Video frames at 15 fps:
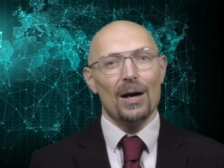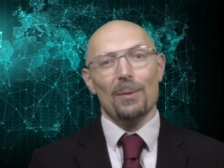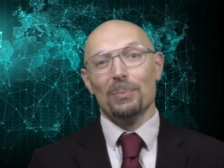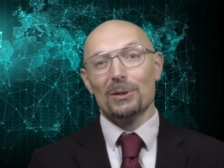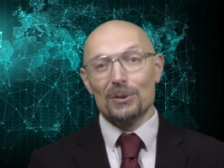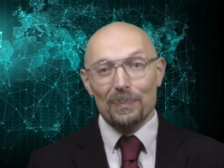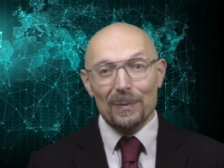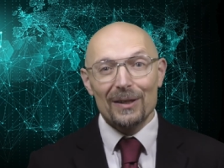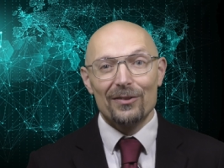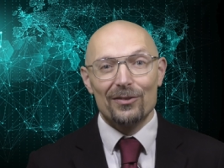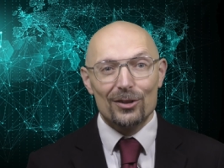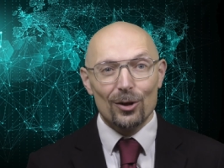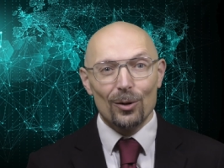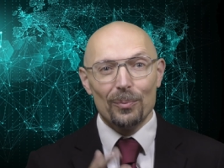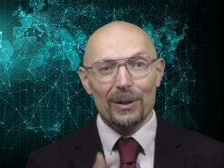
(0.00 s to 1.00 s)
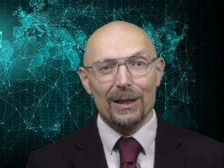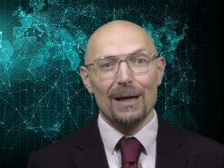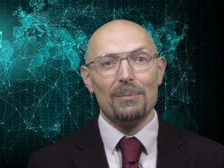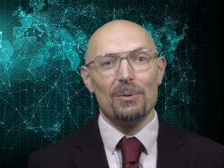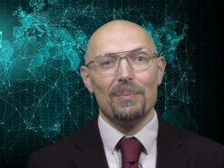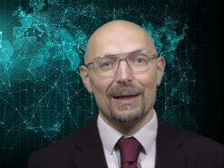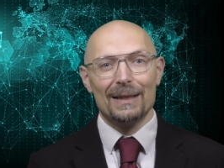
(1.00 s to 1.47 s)
But please don't
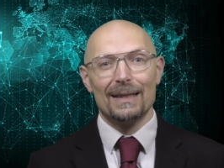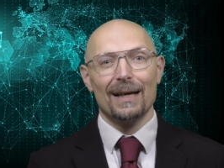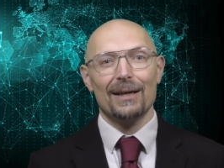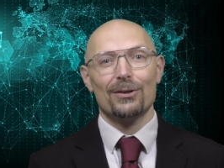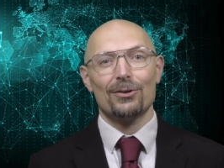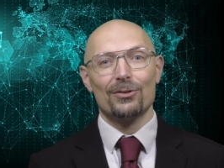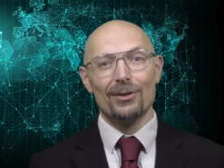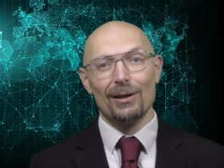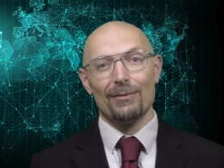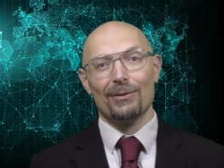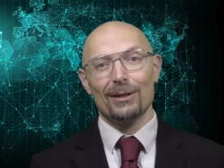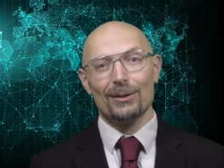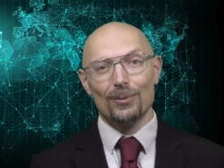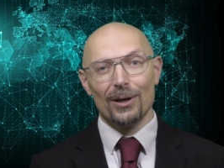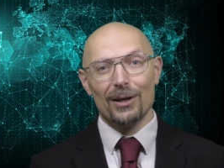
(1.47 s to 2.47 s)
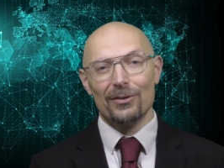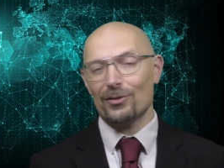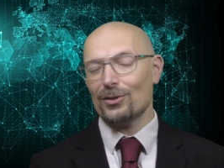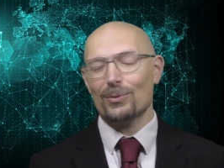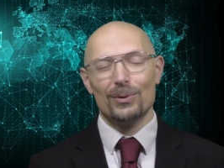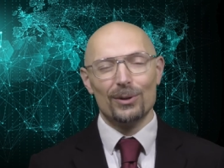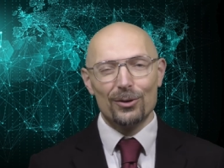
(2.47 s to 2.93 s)
become a bad guy yourself,
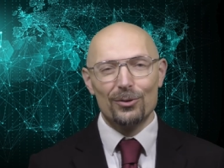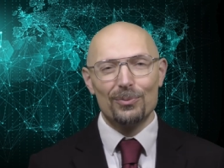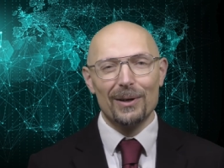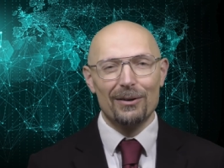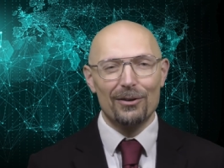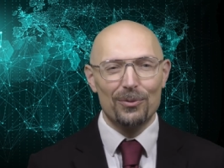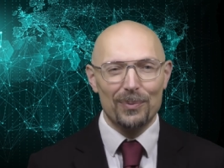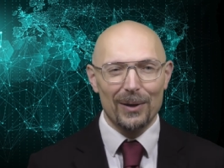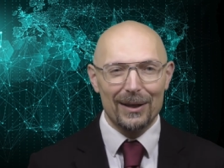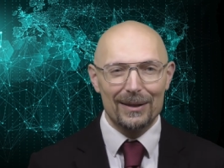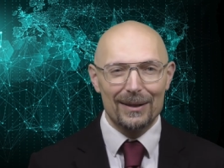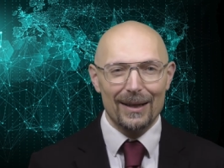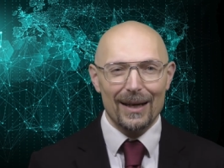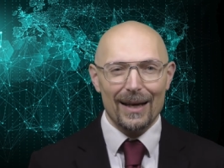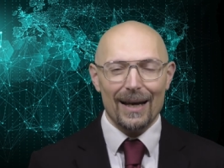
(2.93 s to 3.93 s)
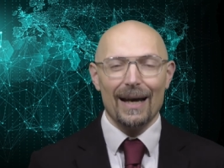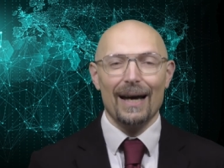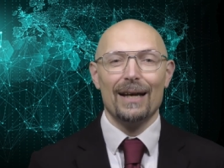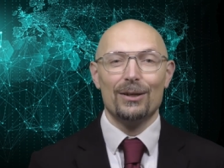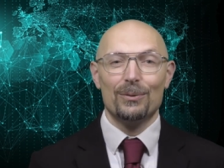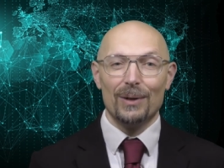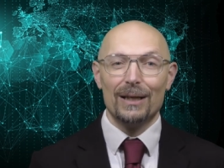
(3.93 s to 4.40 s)
otherwise, you will lose my respect
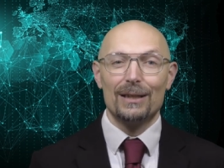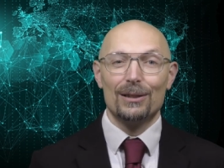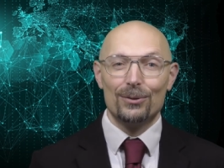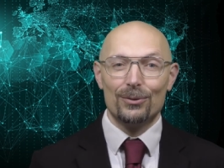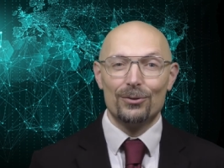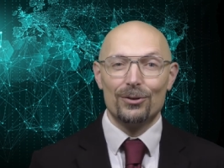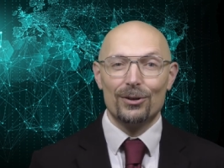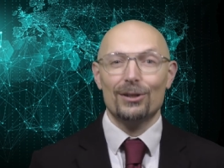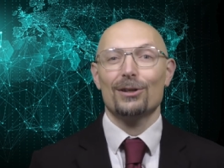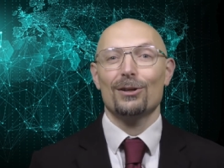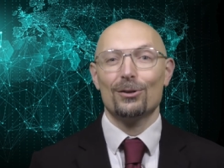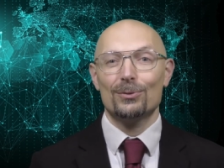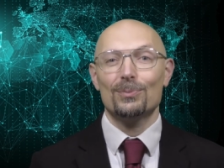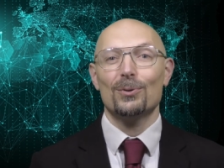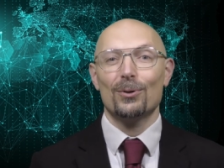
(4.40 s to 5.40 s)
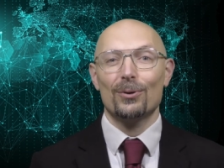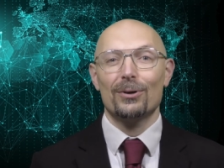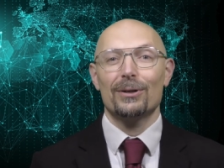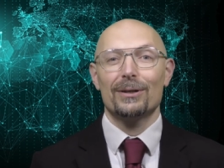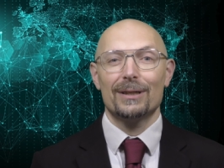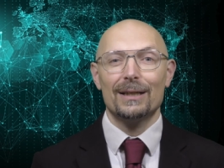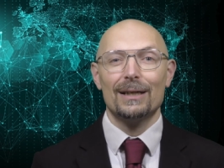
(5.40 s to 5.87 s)
and you might lose a lot
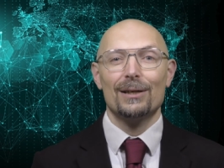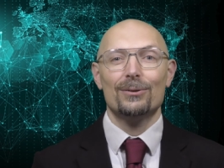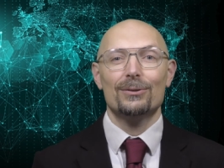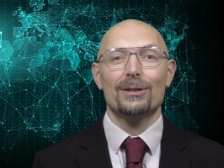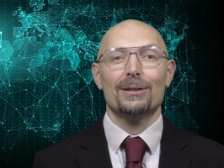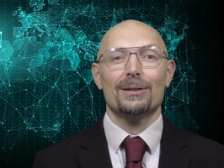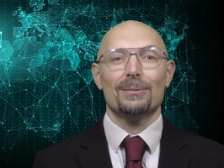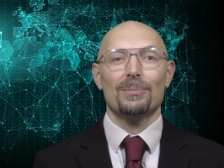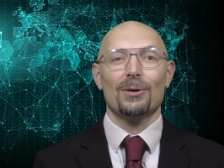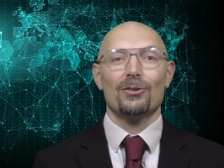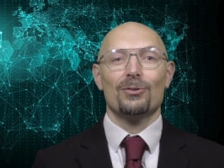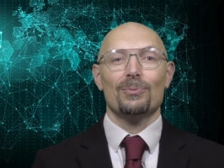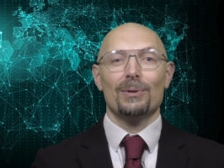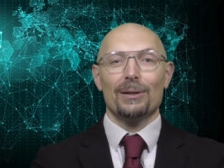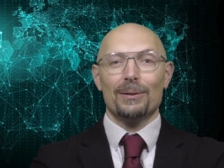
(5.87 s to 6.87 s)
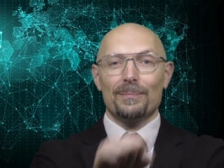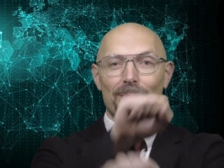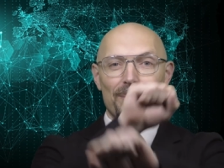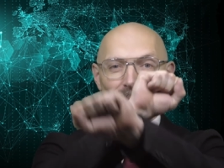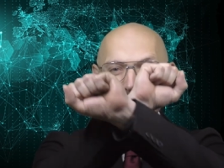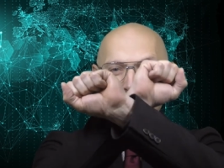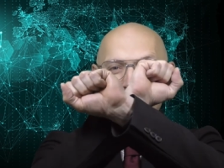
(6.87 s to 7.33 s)
more, including possibly
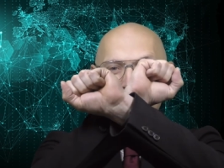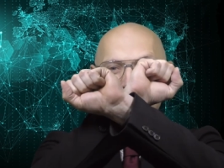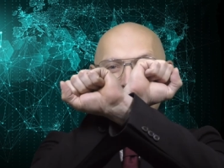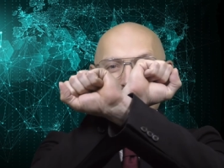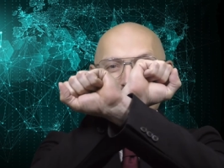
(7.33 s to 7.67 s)
your